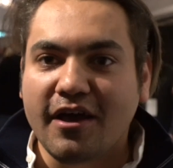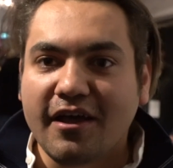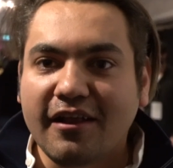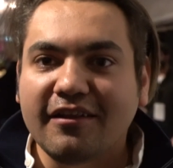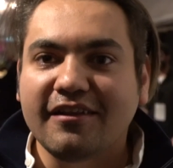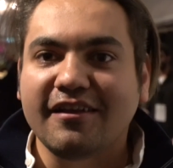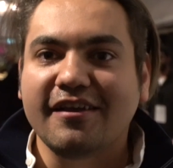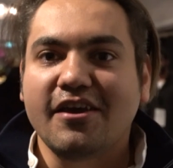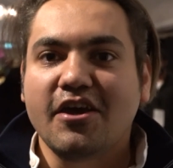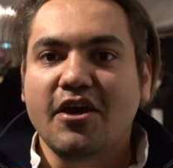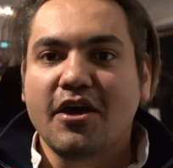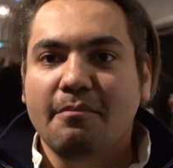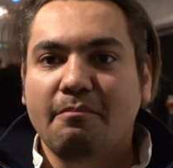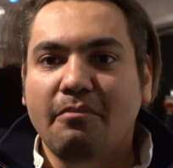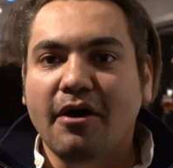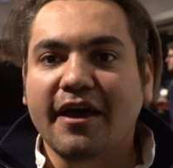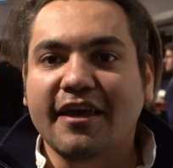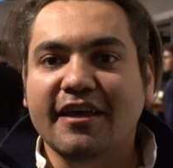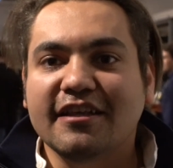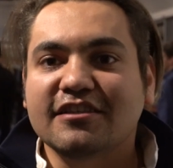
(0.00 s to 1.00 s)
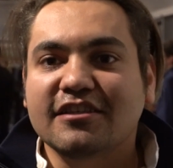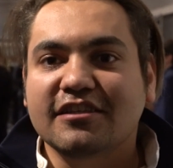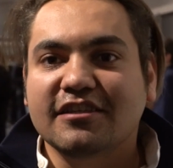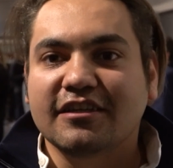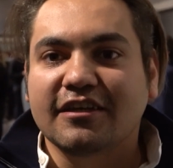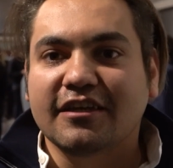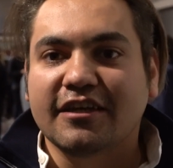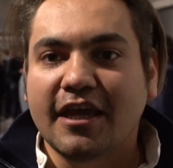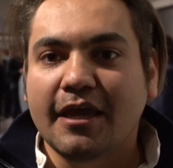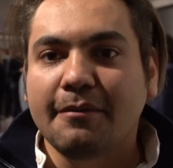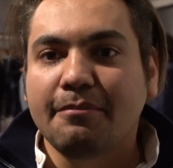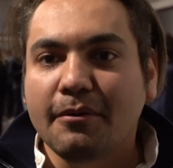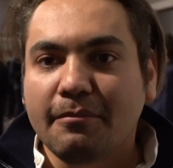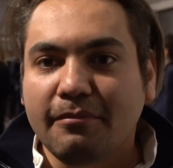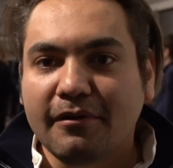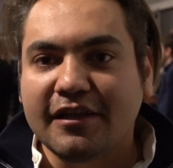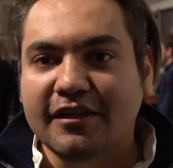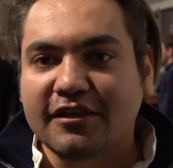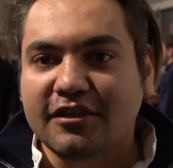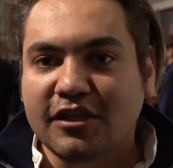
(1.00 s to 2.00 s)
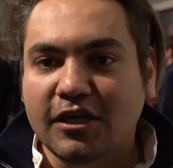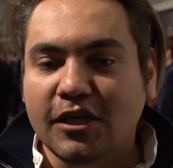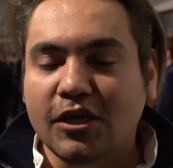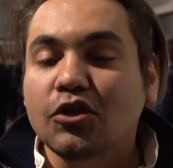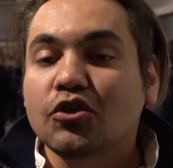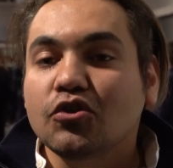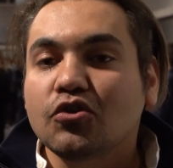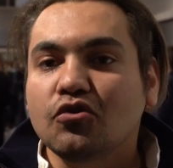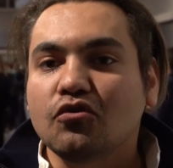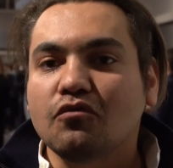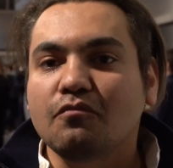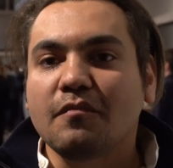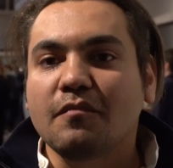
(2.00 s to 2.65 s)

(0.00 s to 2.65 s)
well by its uh, capability to